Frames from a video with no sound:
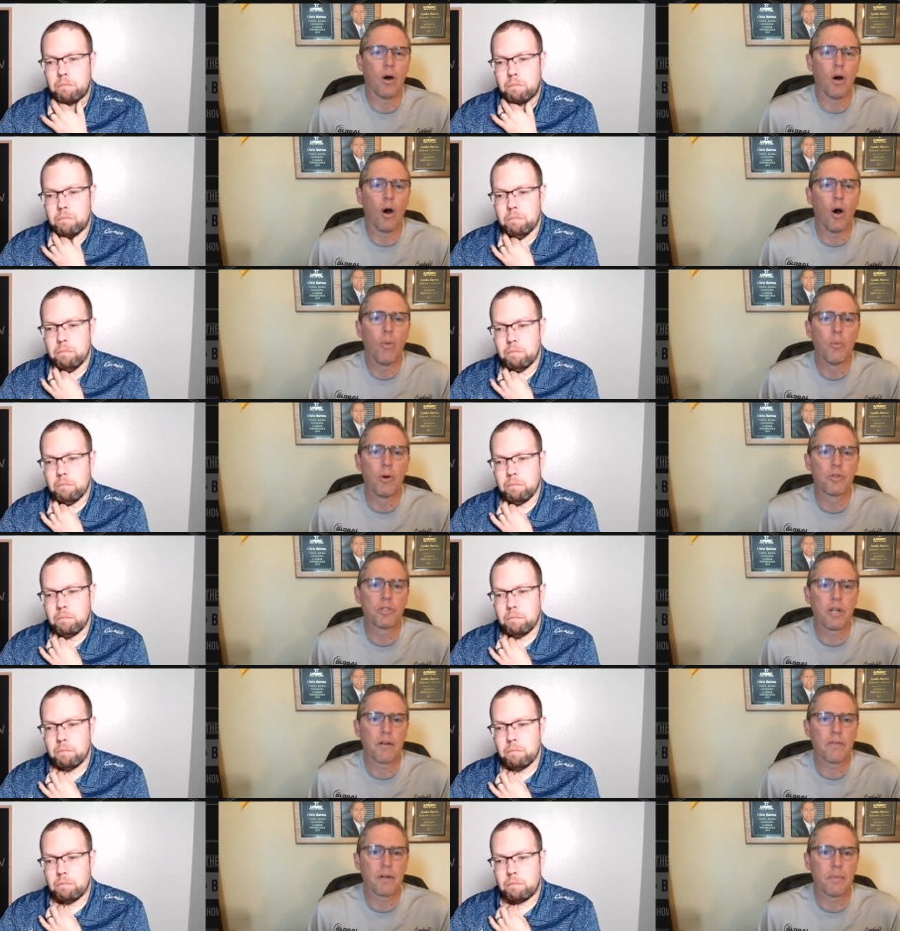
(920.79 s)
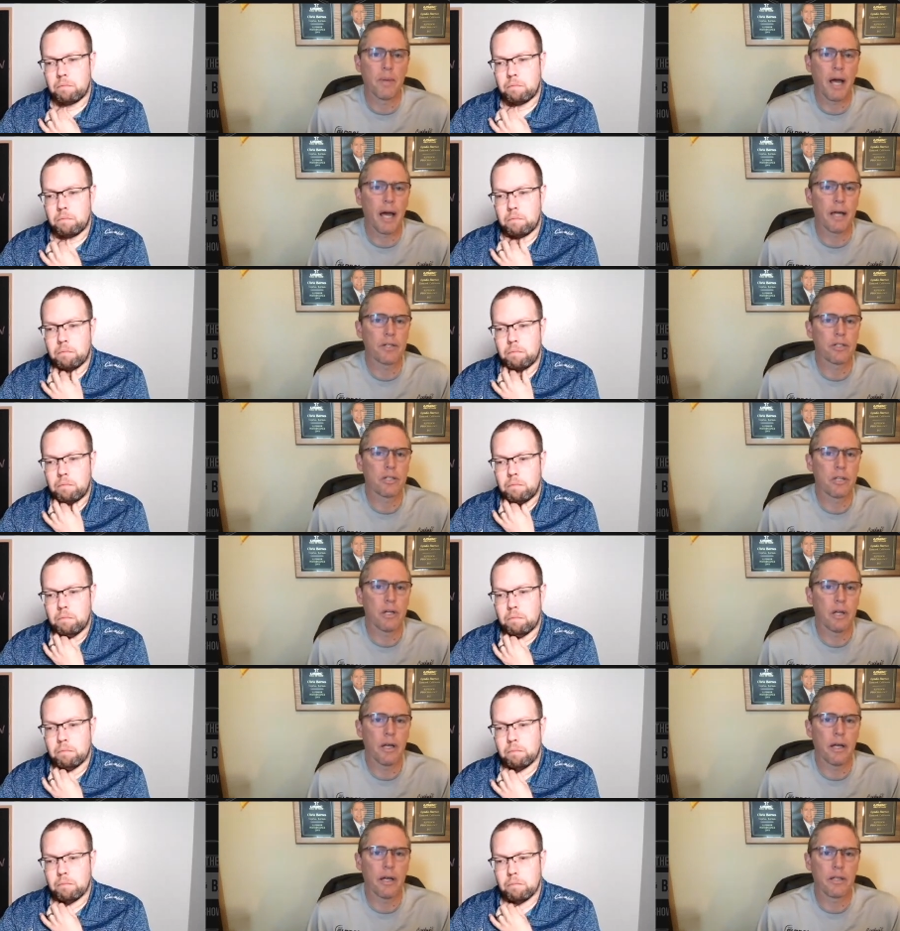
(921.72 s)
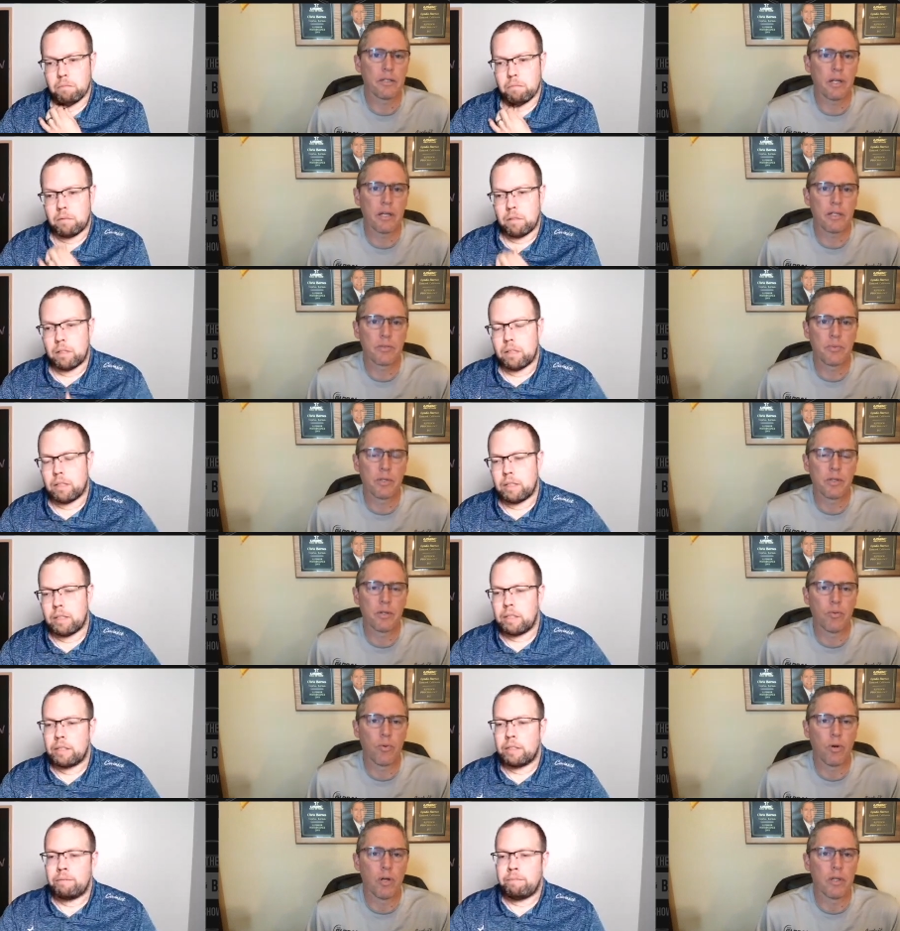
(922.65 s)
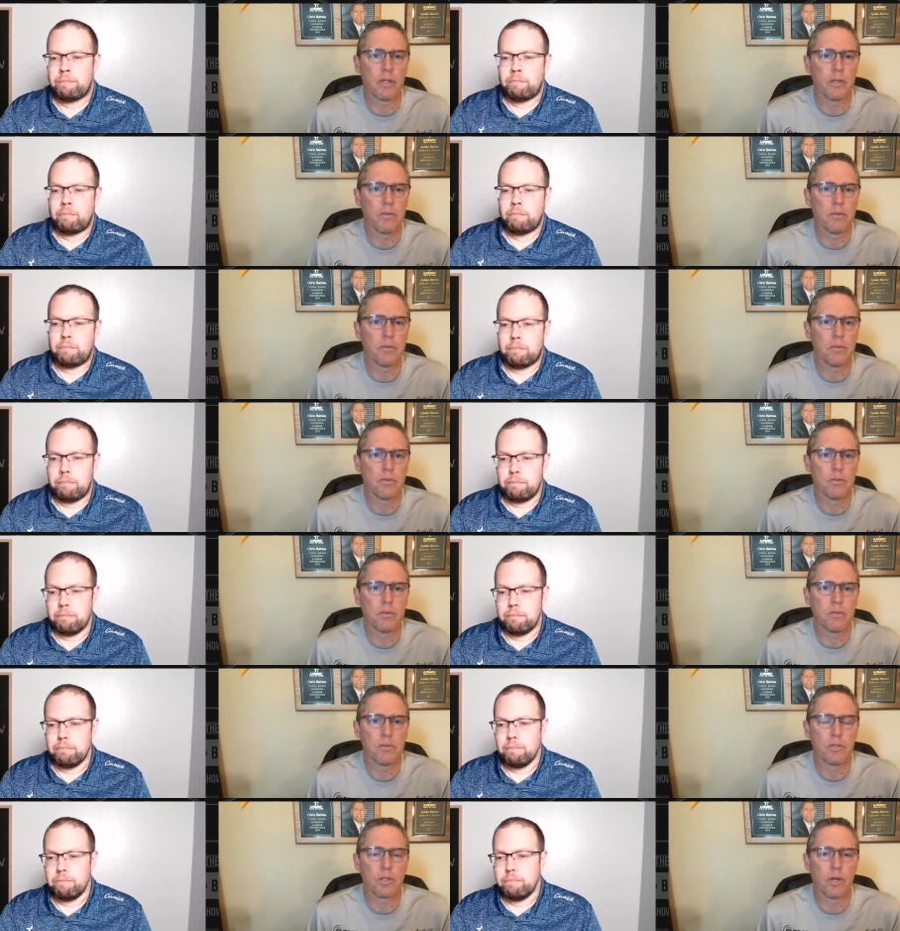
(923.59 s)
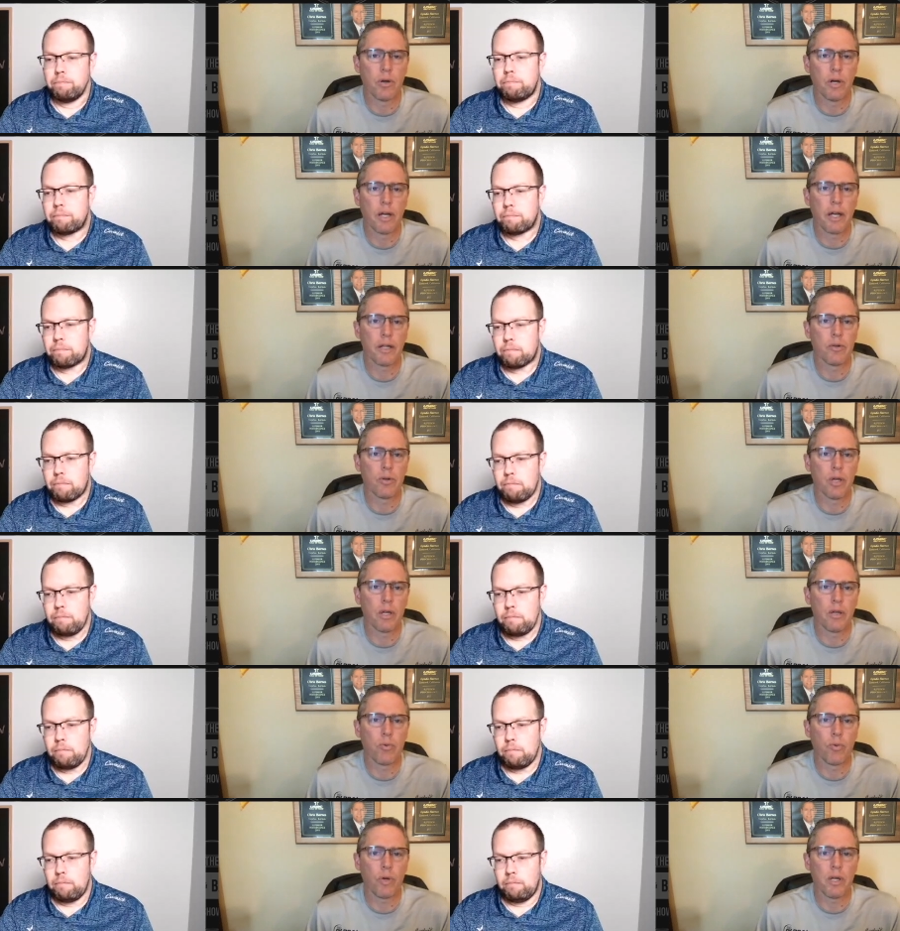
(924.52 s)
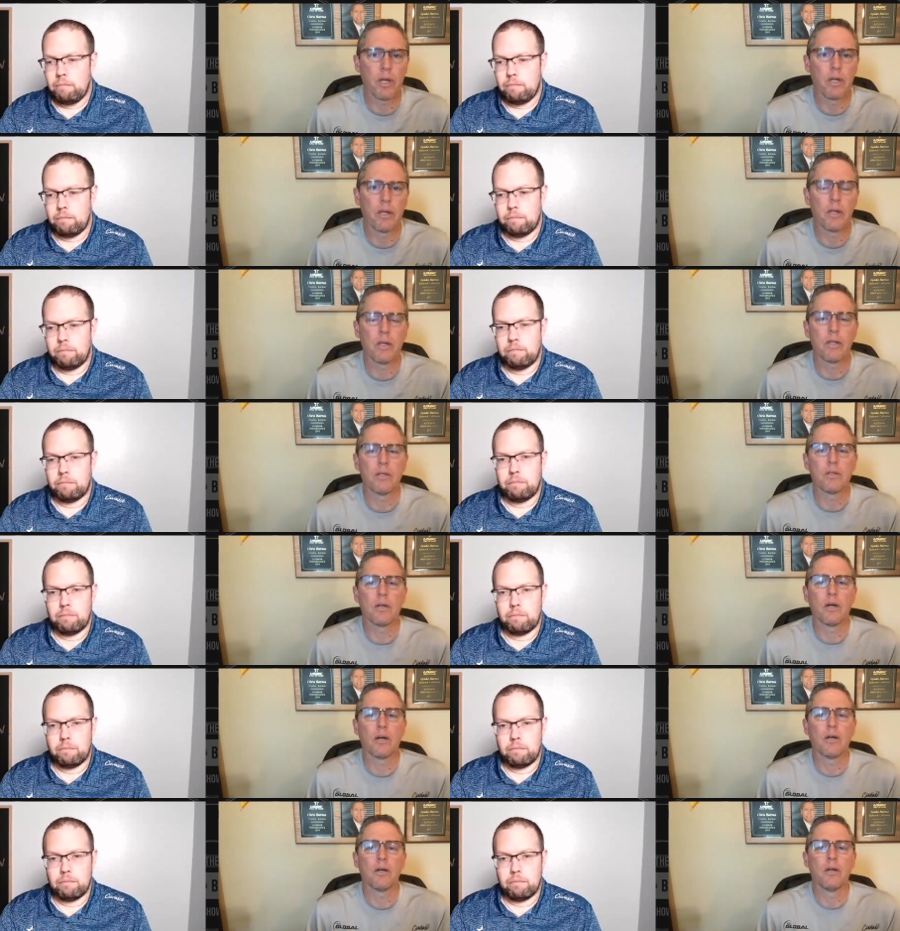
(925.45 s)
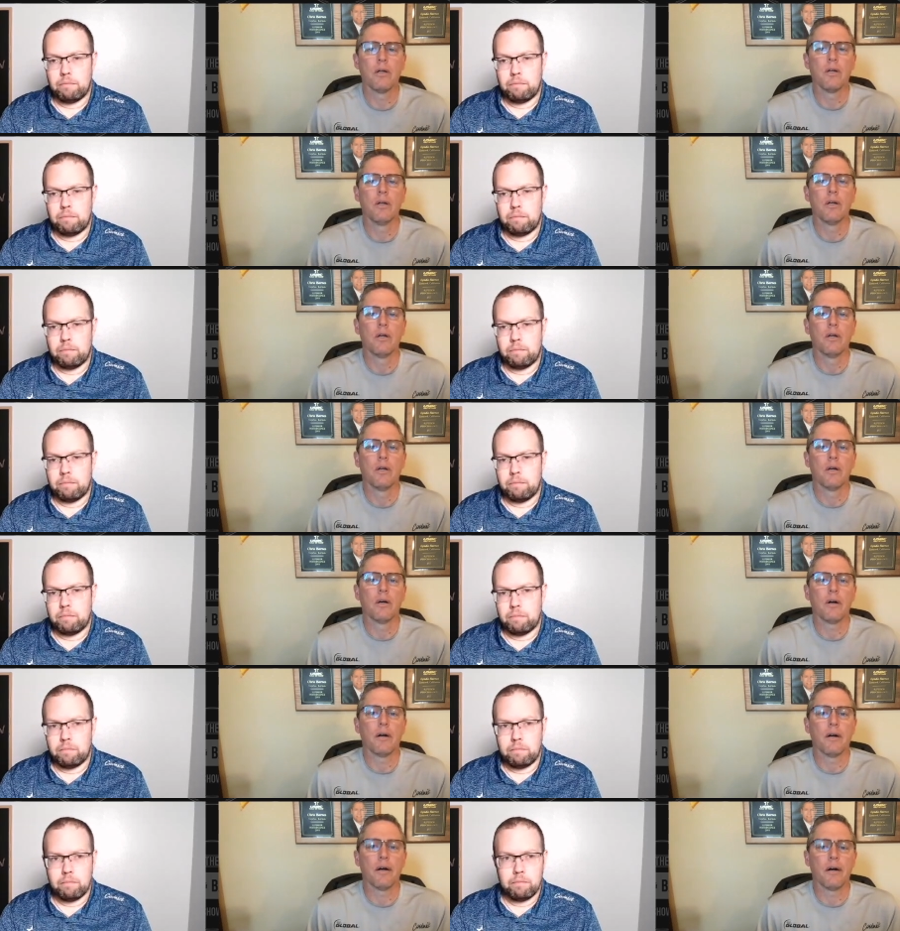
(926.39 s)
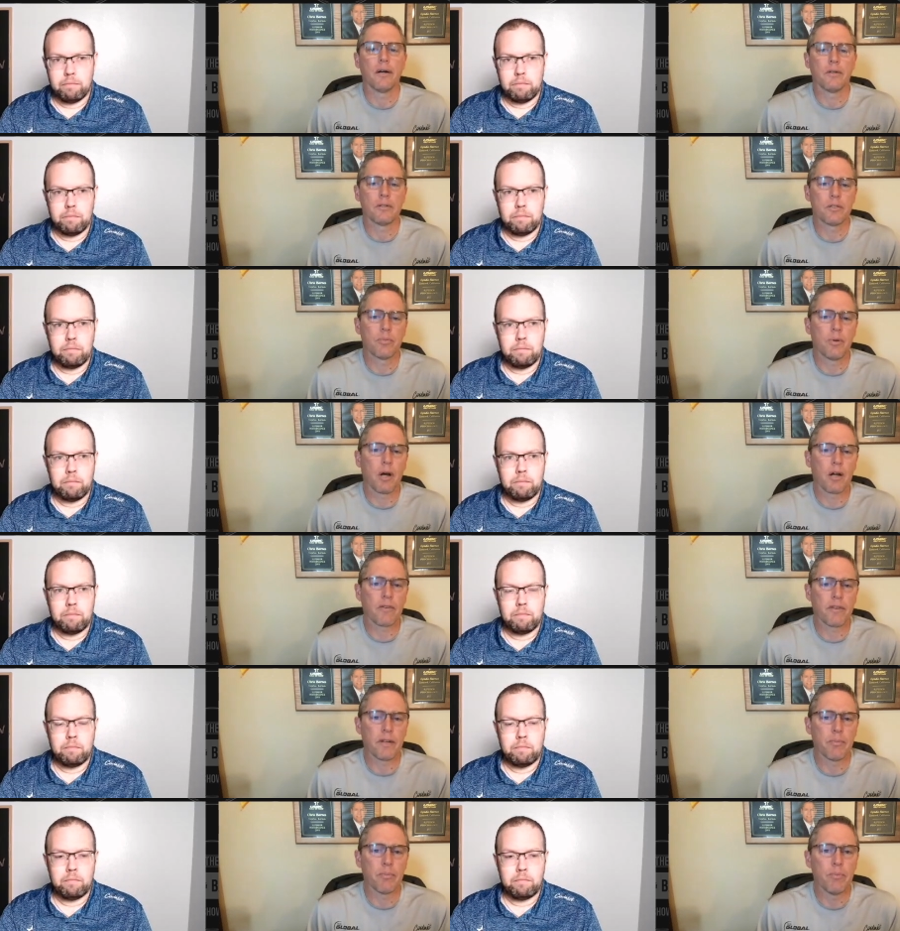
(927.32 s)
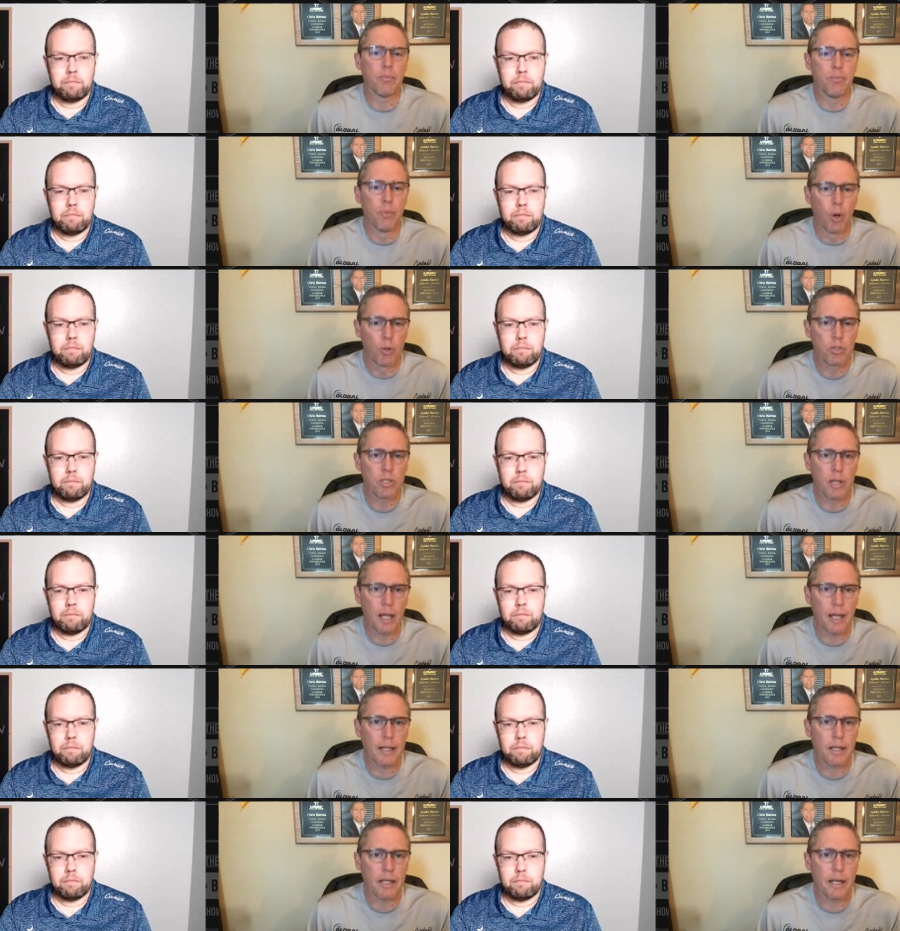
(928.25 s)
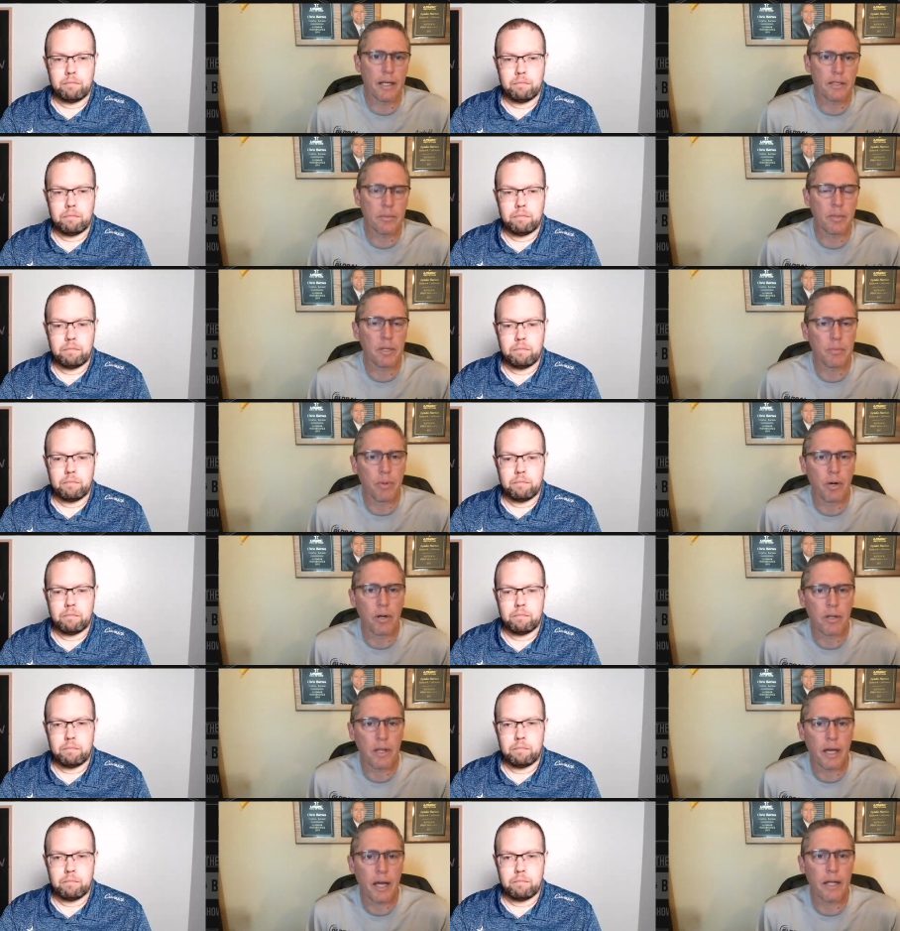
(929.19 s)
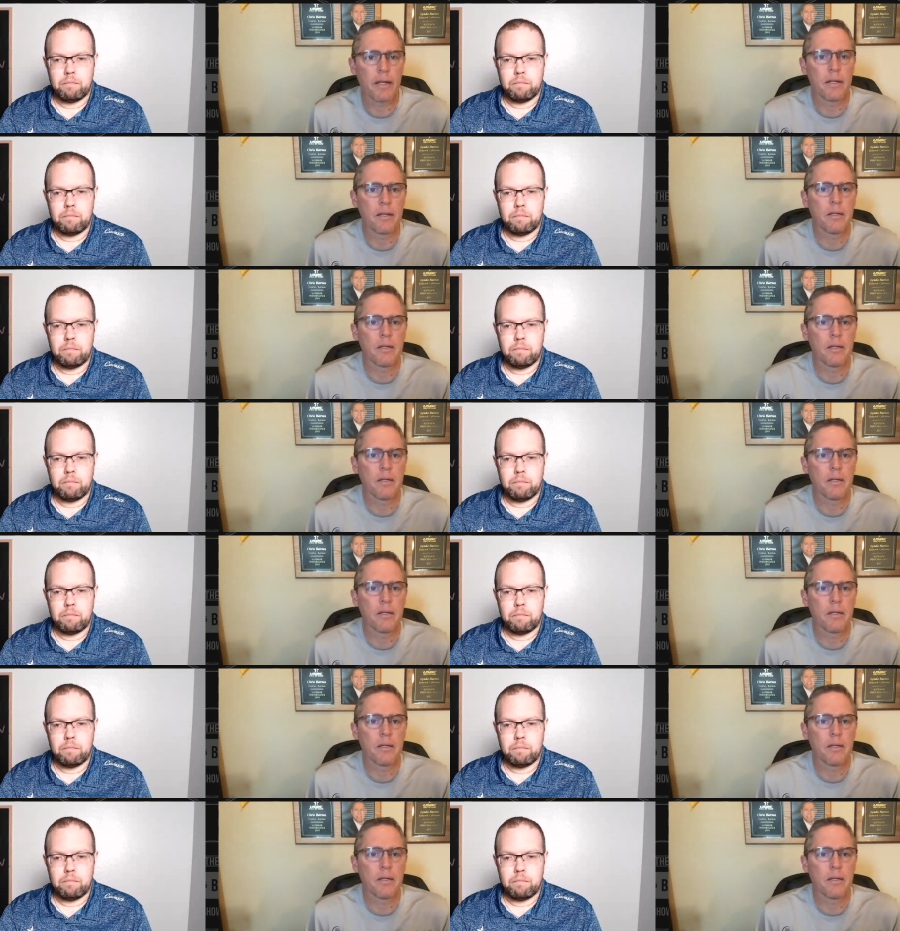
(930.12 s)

Speaker 1: almost every match has has been the one to go ahead and, and win. And uh, uh, topography most likely has a big part of that.